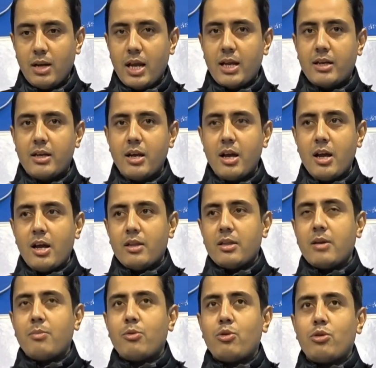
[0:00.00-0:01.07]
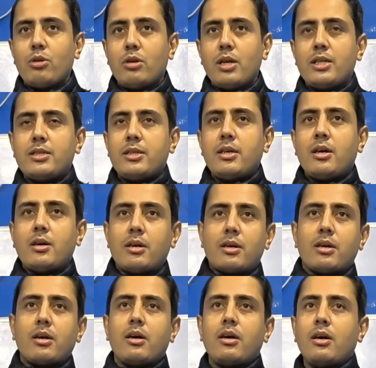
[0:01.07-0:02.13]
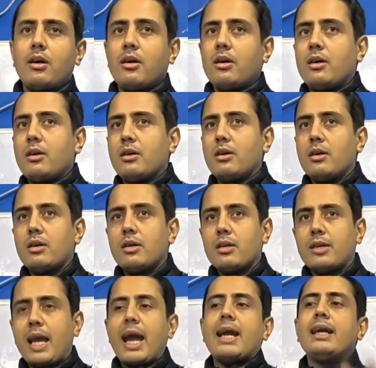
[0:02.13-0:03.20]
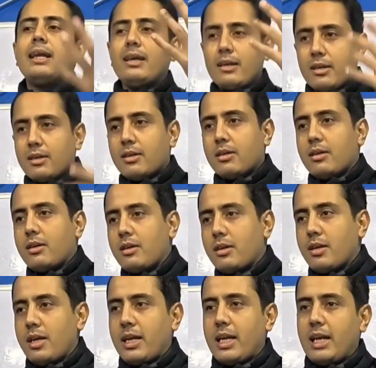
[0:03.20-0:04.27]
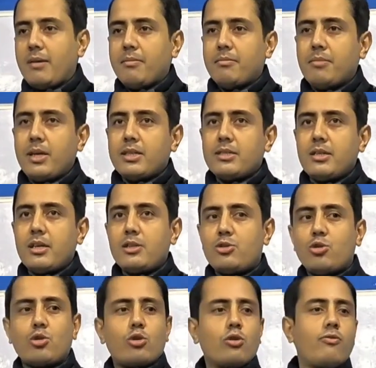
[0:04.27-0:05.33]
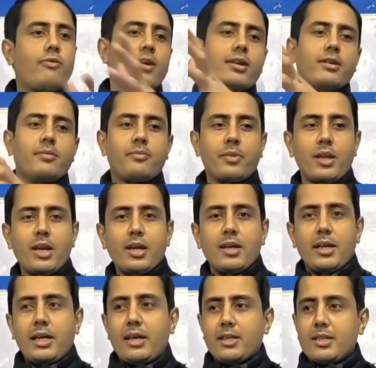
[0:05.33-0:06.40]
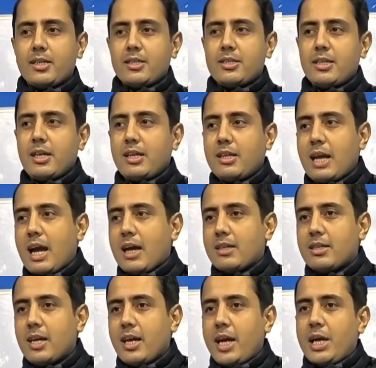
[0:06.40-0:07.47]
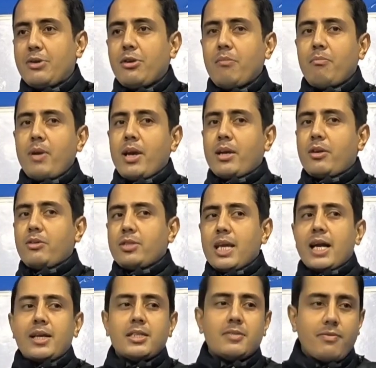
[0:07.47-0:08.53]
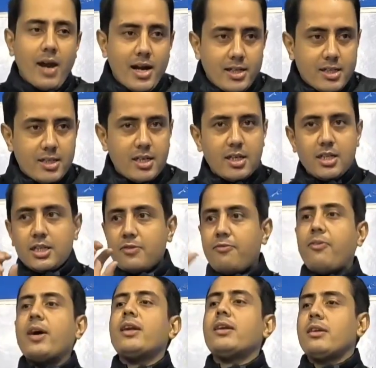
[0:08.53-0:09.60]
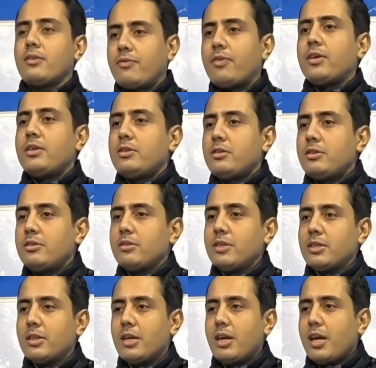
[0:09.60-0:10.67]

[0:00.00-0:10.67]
Like the, let's say, a candy named, let's say, Choco Fun. It doesn't say that it will make you satisfied. It just said it is fun to do it.